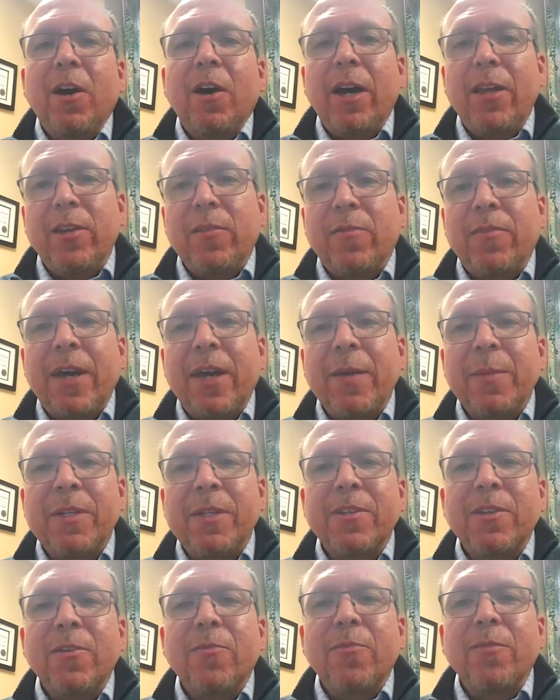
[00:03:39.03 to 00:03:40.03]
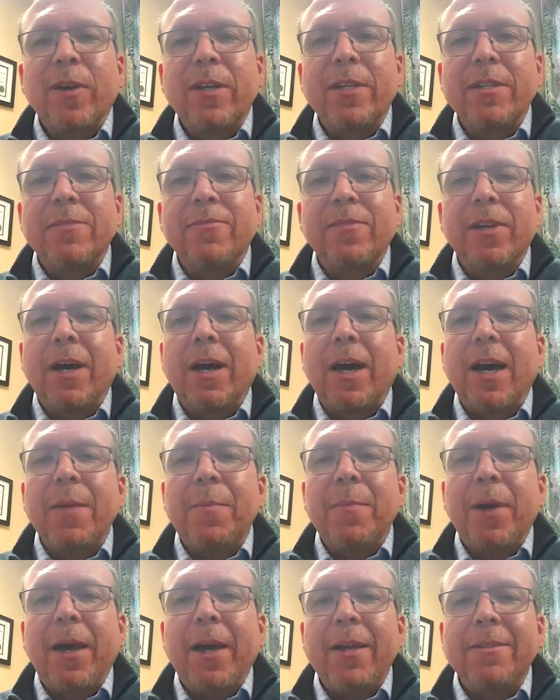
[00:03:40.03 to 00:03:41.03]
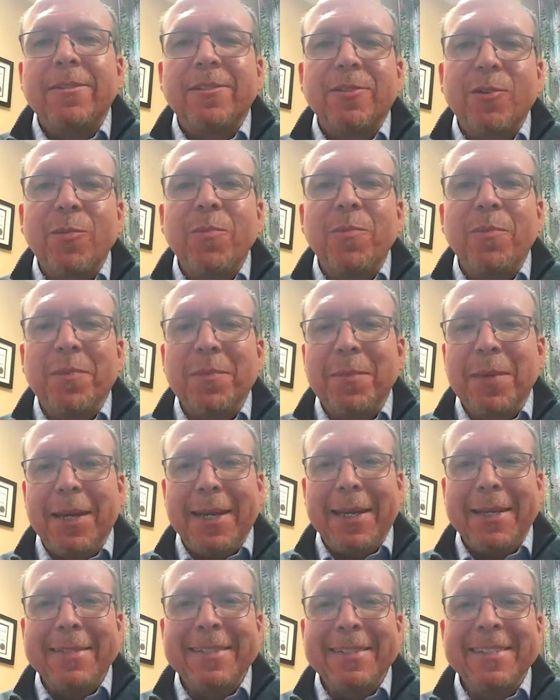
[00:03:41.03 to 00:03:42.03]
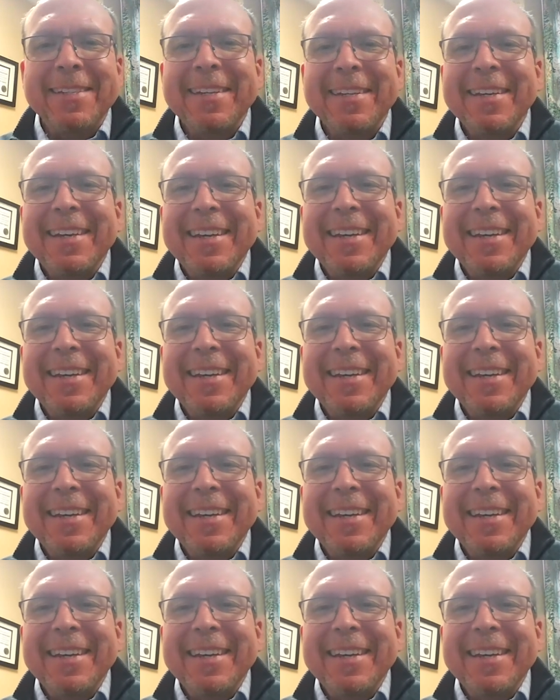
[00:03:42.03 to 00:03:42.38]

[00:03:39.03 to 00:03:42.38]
and their families and their friends via iPad Zoom meetings.